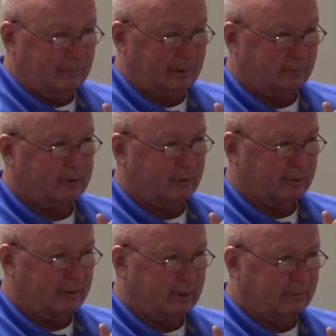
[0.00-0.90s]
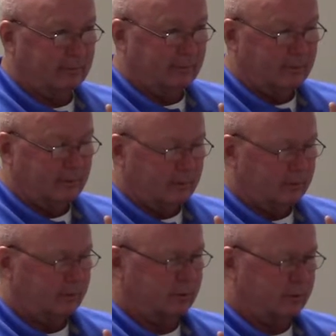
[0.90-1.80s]
Now, y'all agree
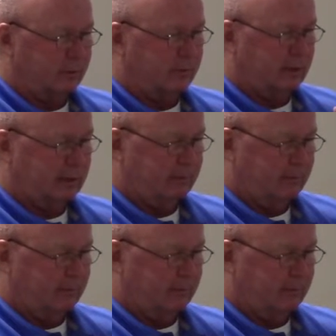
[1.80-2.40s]
what it's going to be.